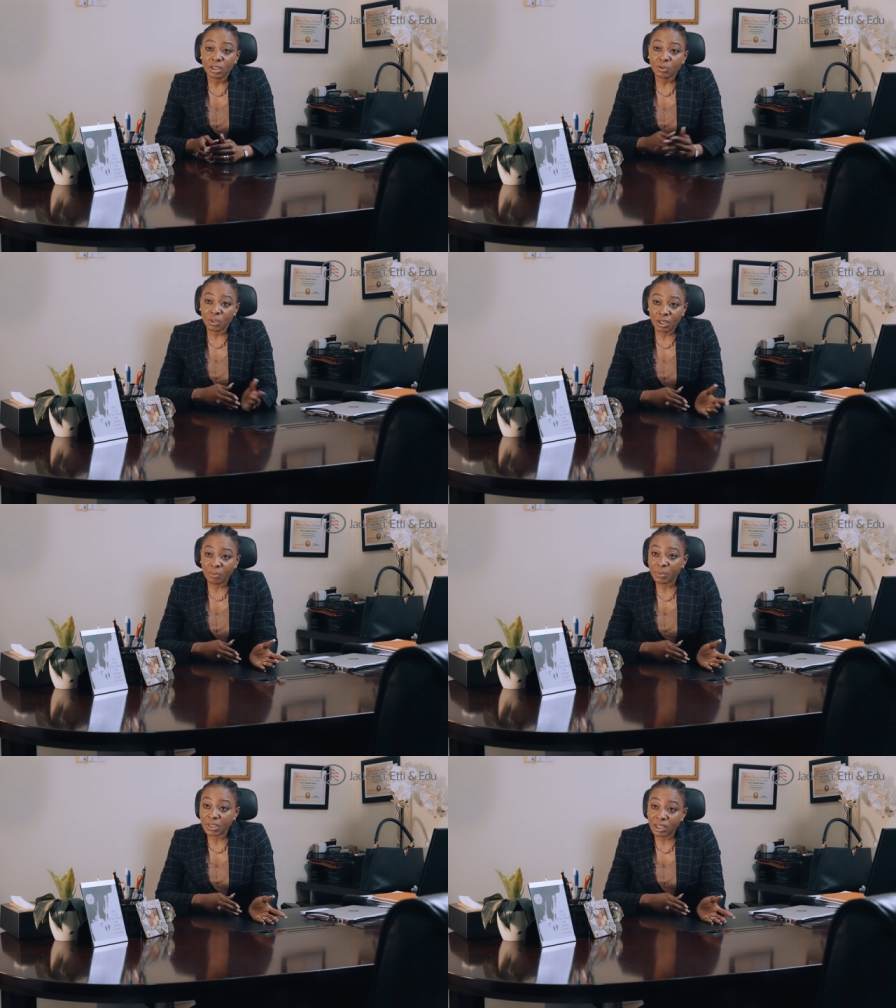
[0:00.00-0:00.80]

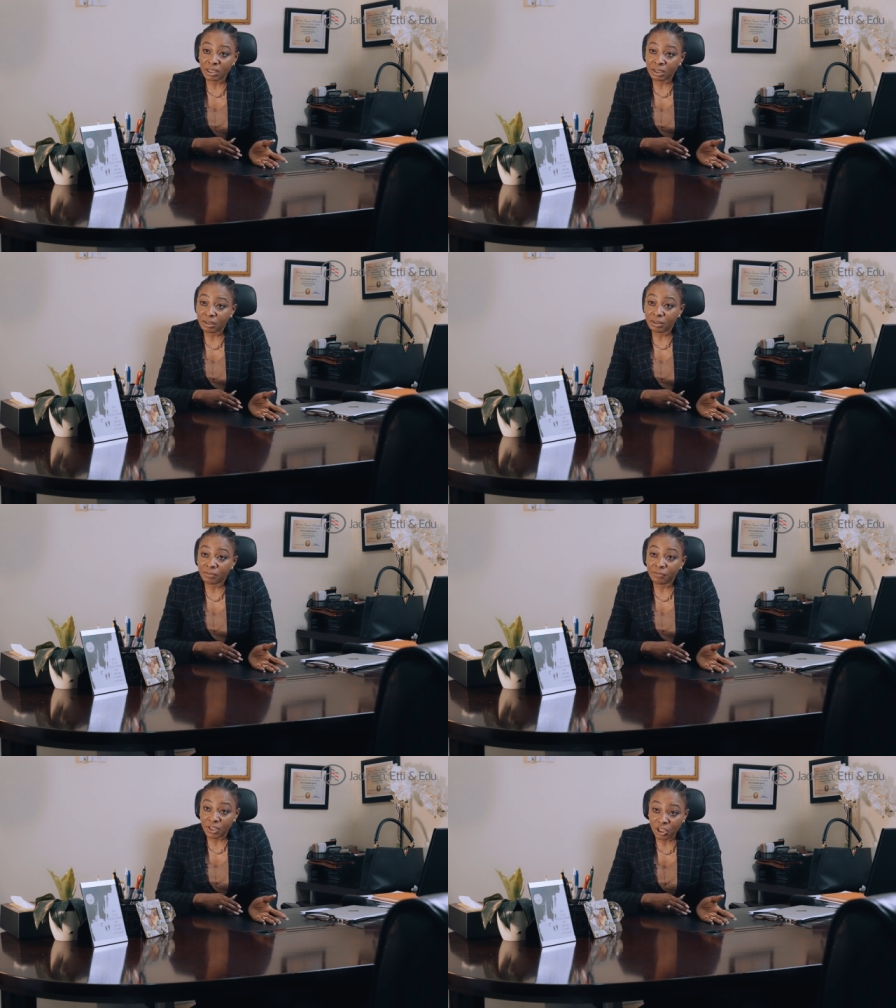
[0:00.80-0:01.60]
28%
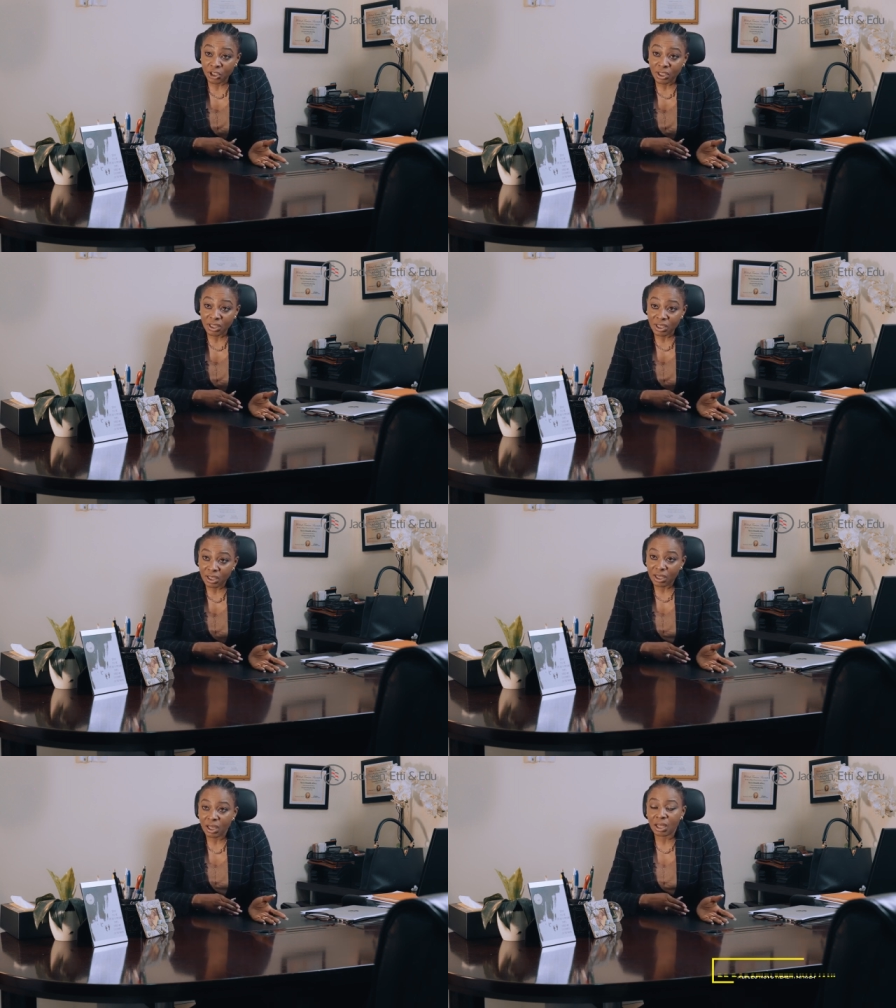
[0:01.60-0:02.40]
physicians
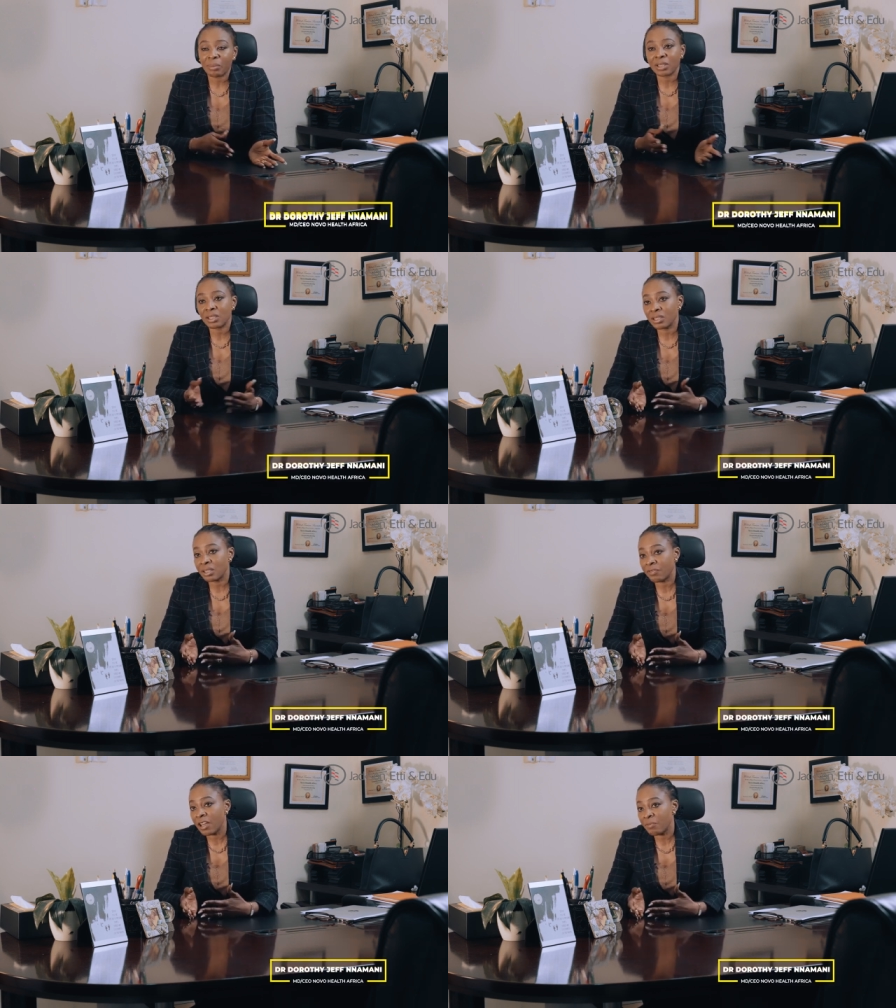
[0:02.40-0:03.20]
and about
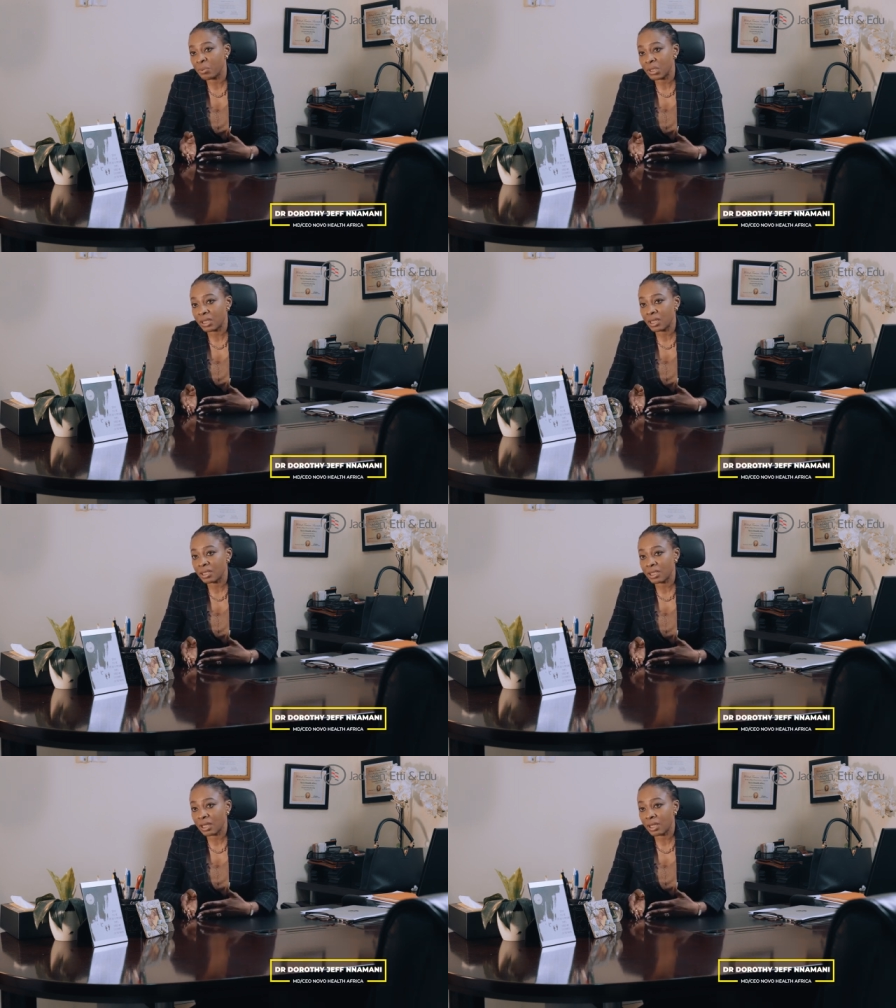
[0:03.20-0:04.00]

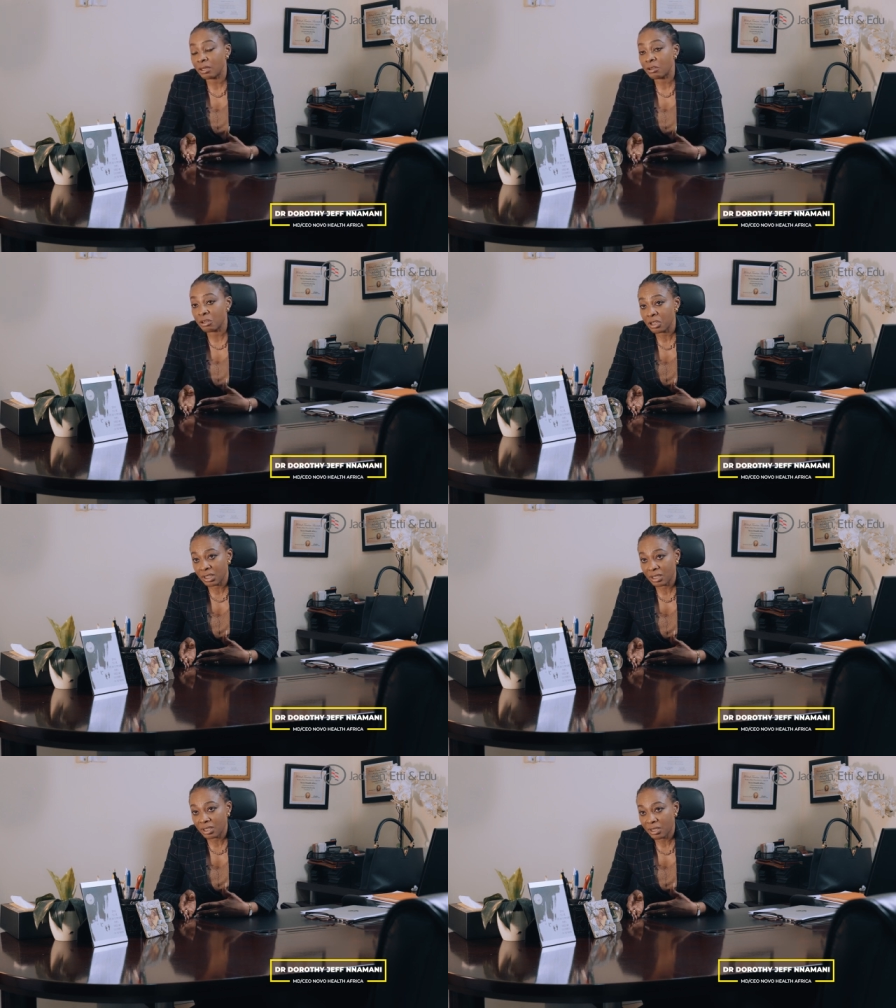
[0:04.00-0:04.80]
65%
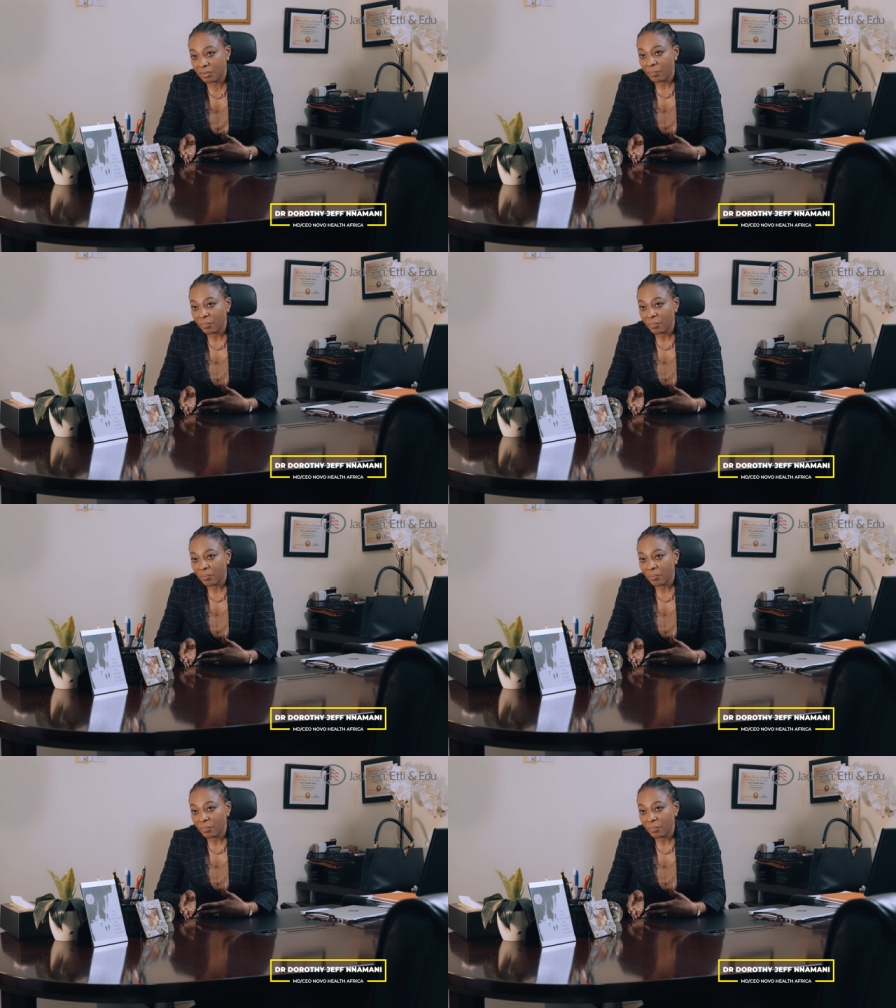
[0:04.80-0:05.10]
nurses.